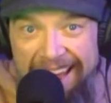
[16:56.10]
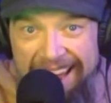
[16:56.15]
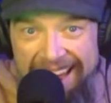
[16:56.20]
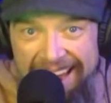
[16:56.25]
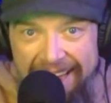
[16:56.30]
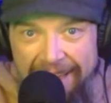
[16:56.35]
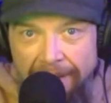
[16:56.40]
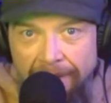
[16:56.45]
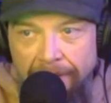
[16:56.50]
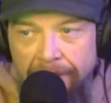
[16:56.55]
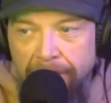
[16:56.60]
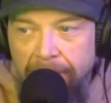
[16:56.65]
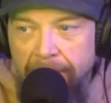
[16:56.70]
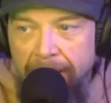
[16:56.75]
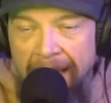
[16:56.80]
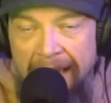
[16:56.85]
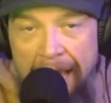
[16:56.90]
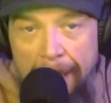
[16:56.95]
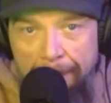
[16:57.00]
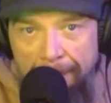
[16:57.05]
and
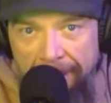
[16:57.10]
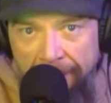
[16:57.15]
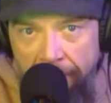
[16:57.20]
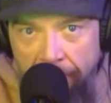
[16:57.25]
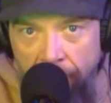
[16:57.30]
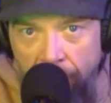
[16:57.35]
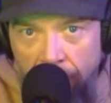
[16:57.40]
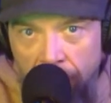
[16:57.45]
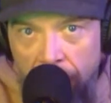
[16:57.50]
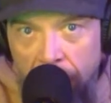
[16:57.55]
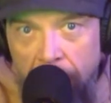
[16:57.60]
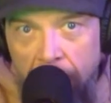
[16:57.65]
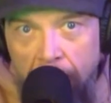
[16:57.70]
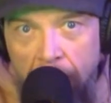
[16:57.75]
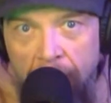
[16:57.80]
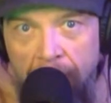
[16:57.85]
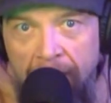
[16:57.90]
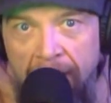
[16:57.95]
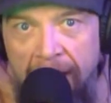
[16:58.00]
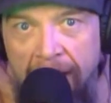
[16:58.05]
happiness
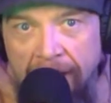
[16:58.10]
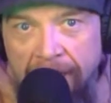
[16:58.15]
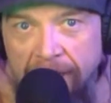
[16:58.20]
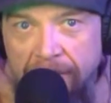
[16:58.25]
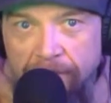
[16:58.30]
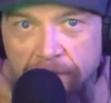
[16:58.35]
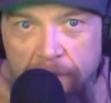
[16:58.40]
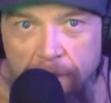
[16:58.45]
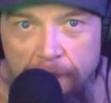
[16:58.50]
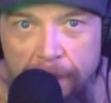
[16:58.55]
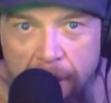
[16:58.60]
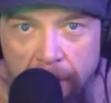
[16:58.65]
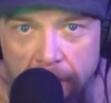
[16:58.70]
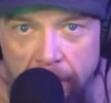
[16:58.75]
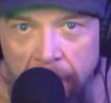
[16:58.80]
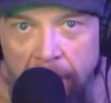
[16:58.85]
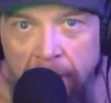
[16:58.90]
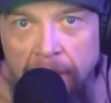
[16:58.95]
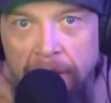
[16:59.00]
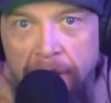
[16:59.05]
are an act of
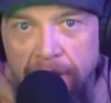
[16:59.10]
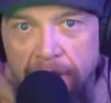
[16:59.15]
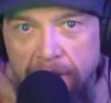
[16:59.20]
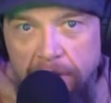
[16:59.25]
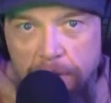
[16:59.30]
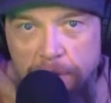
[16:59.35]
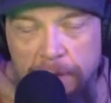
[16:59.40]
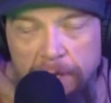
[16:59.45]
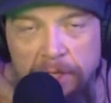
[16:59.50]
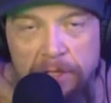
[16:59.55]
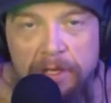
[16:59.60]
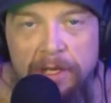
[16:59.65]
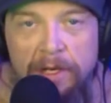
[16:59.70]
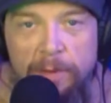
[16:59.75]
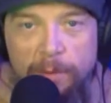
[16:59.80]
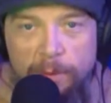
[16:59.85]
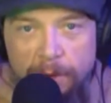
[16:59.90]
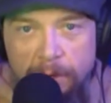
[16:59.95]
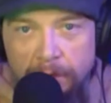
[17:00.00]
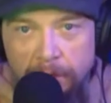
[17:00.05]
rebellion, especially
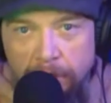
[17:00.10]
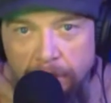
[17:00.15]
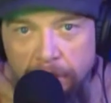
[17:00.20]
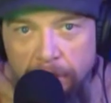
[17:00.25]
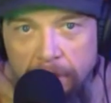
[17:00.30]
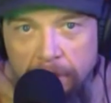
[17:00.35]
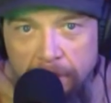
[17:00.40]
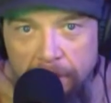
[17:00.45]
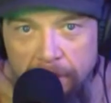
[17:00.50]
in a world